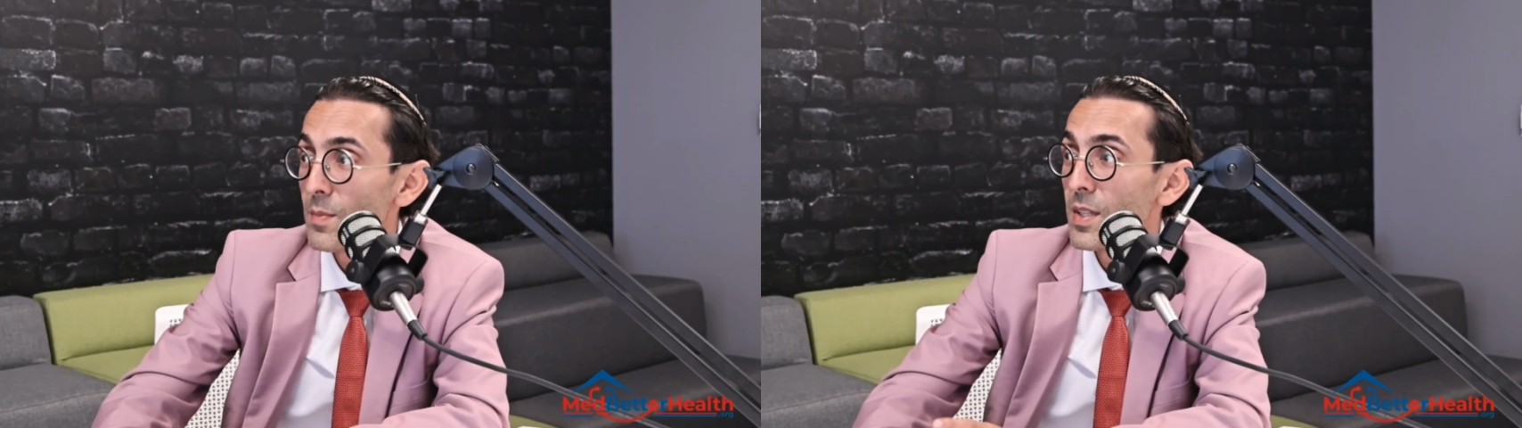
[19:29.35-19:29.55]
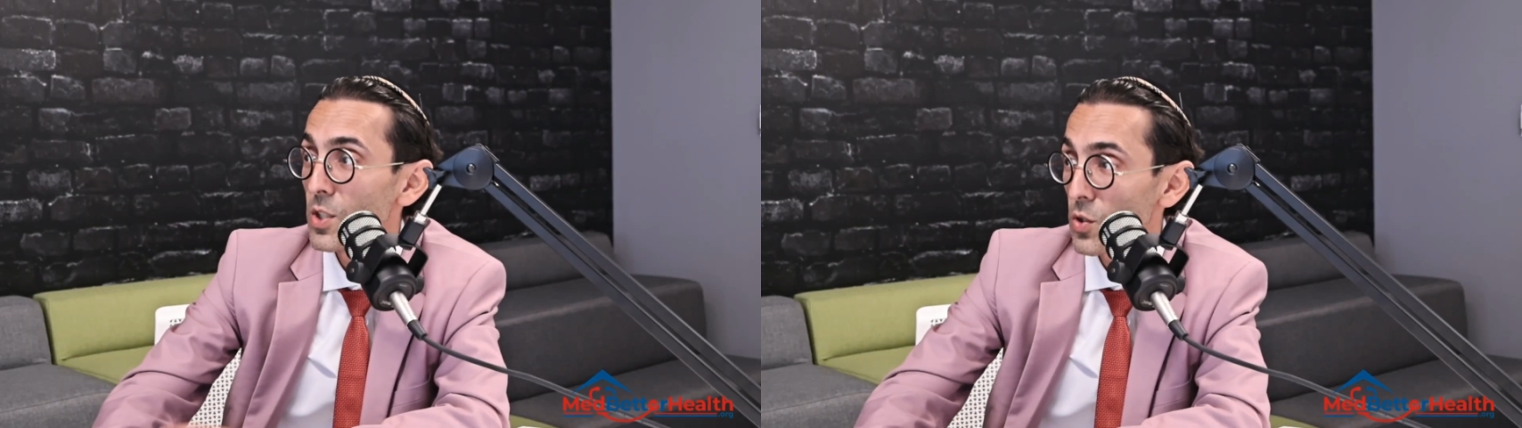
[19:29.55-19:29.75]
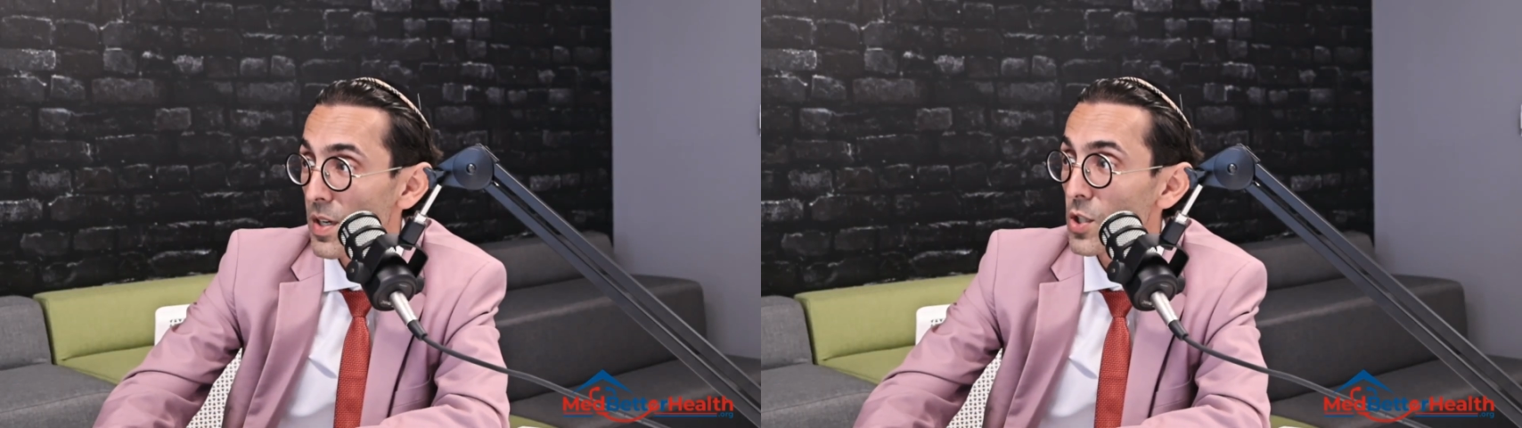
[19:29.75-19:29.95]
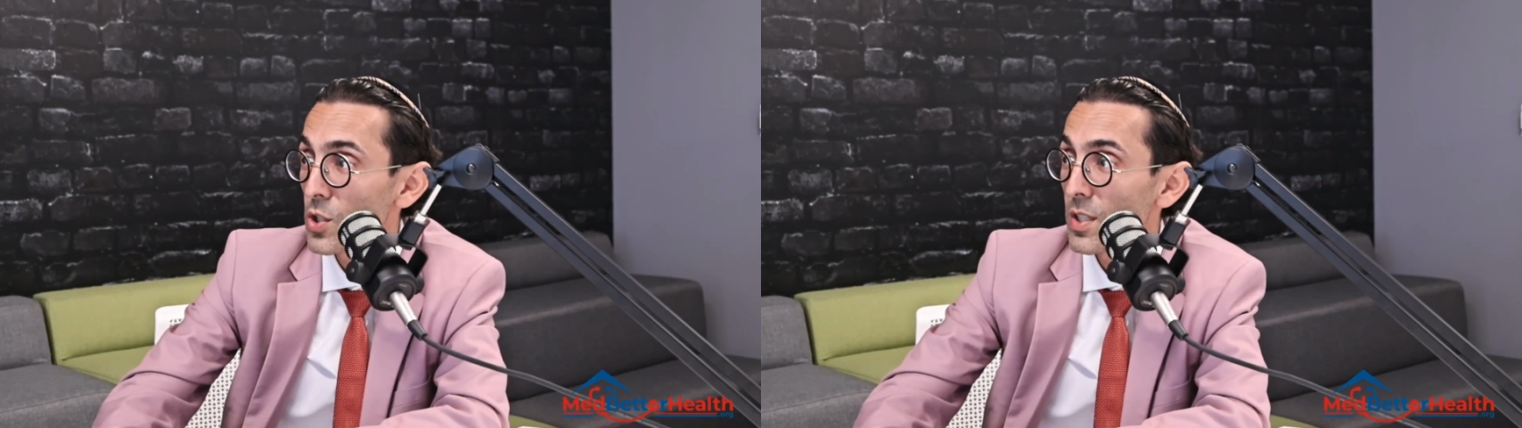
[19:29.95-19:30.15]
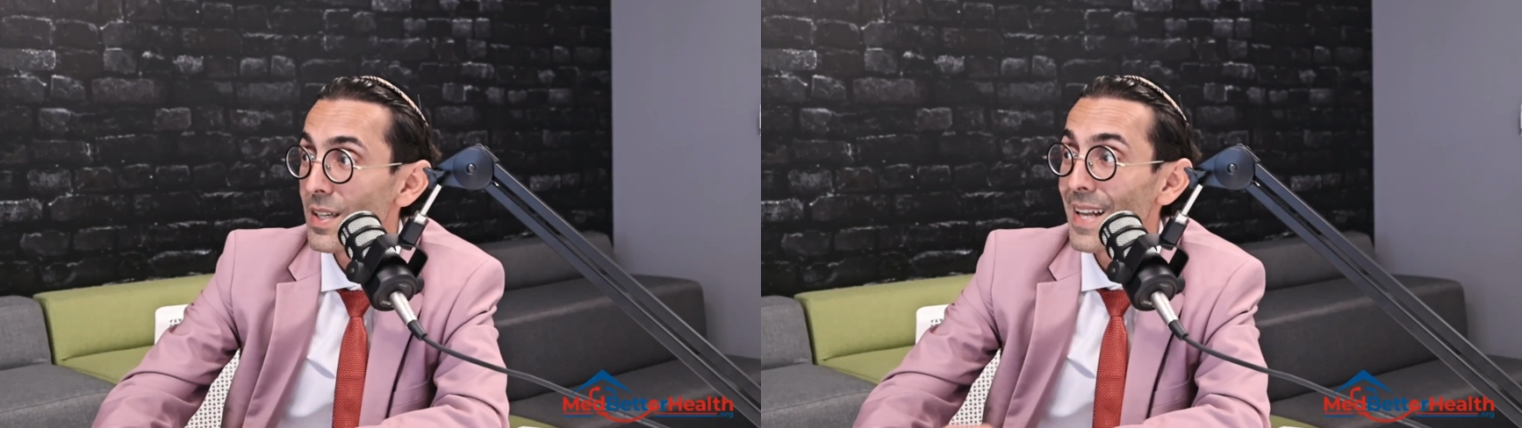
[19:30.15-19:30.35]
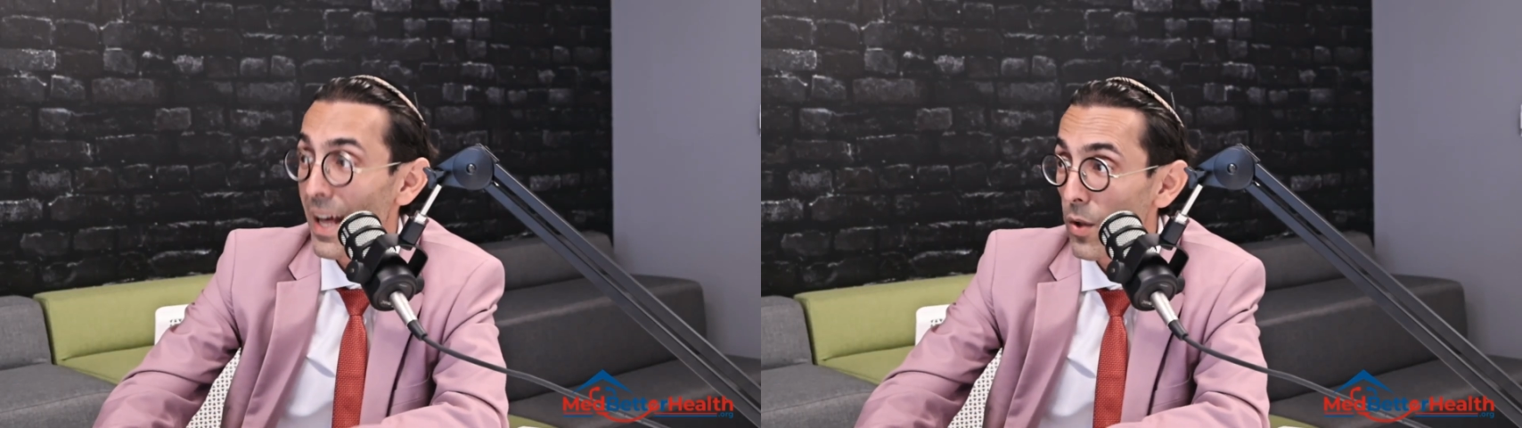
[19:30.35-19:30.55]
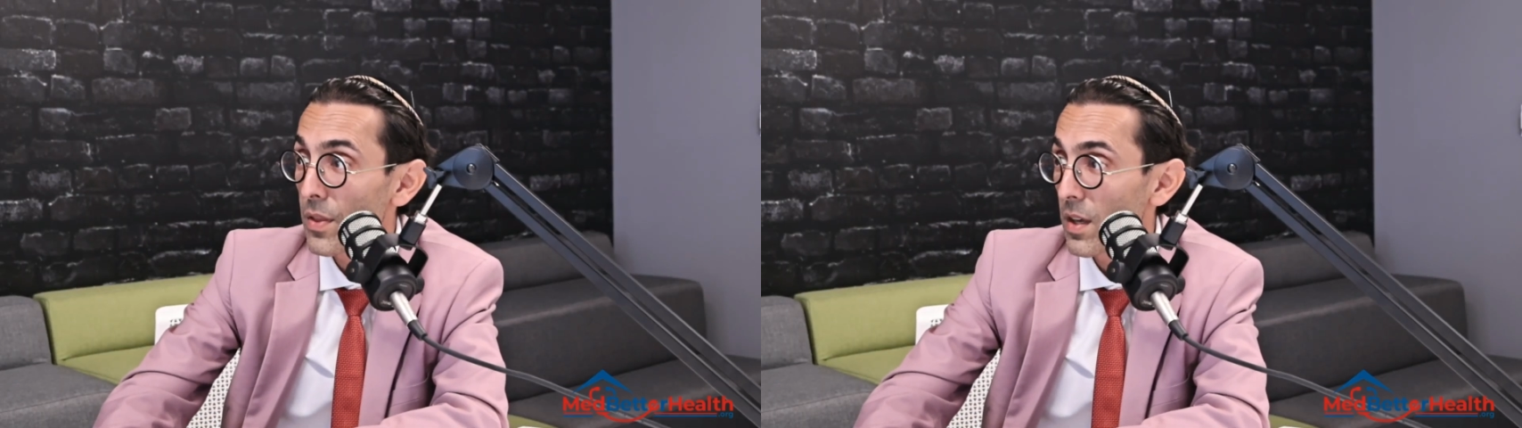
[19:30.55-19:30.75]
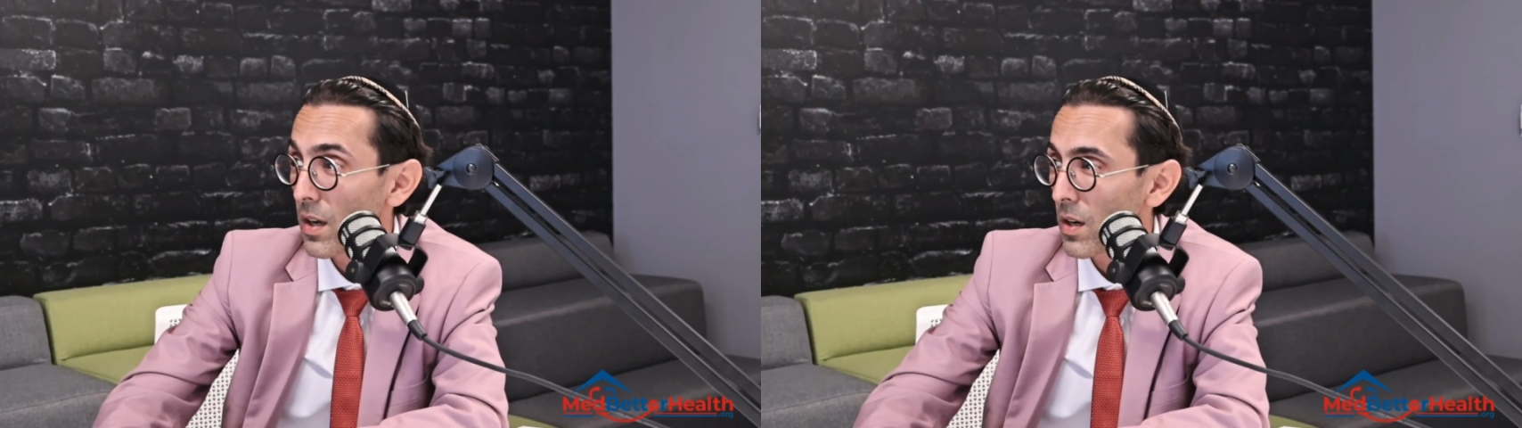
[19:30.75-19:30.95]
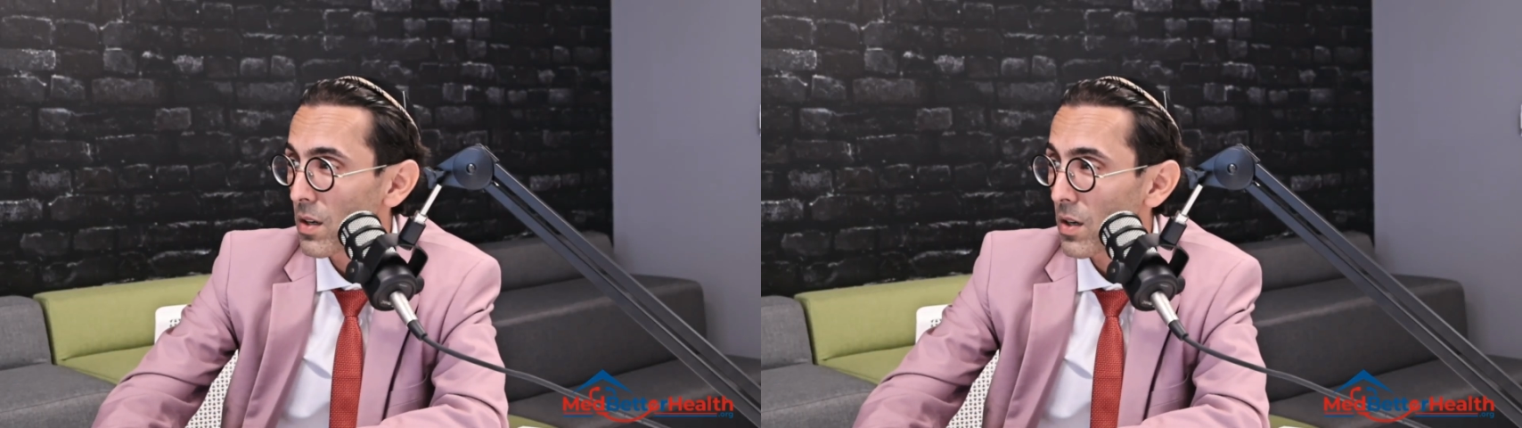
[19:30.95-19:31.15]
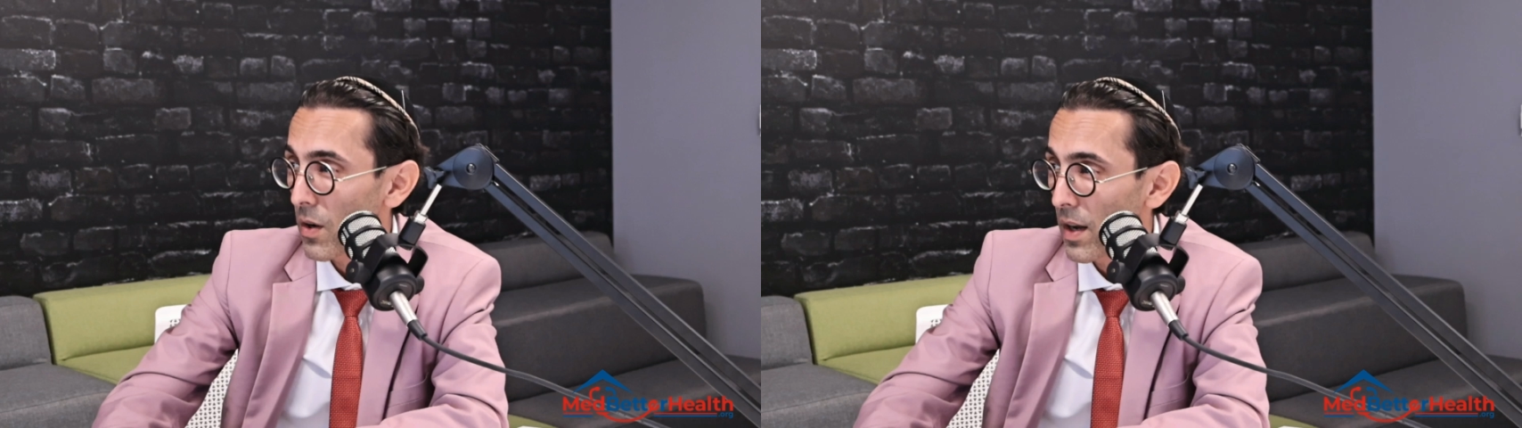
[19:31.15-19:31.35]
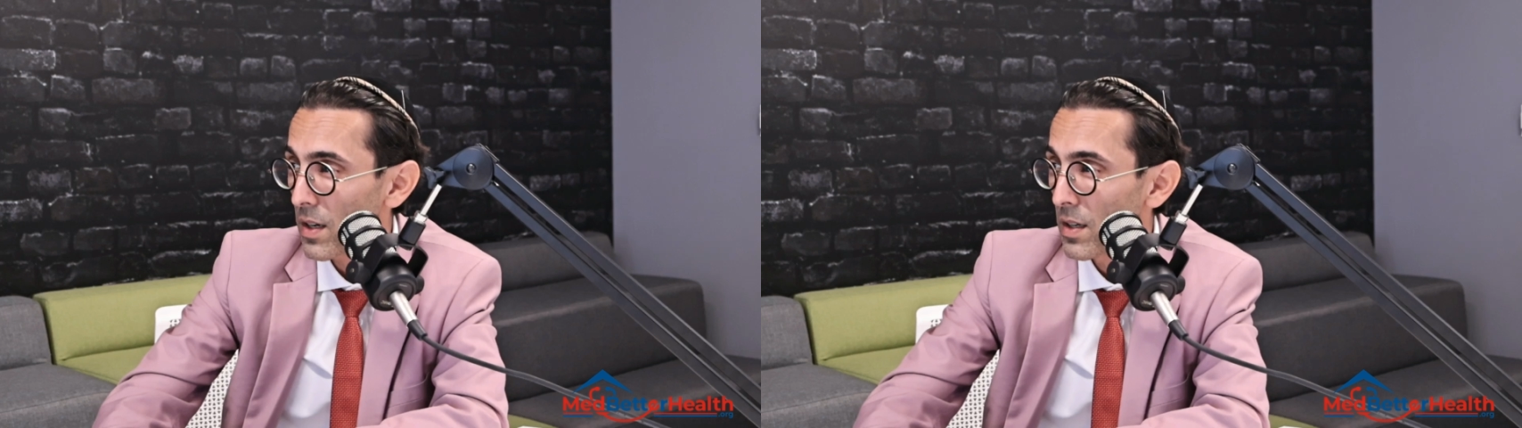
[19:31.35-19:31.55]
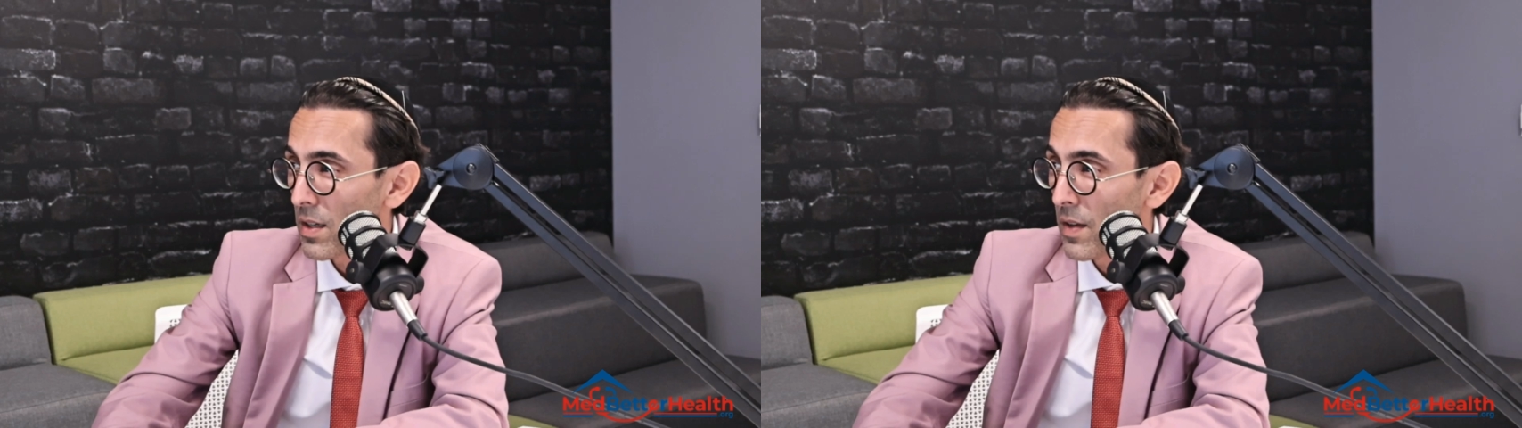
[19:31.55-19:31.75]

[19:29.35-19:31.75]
administration in healthcare, correct?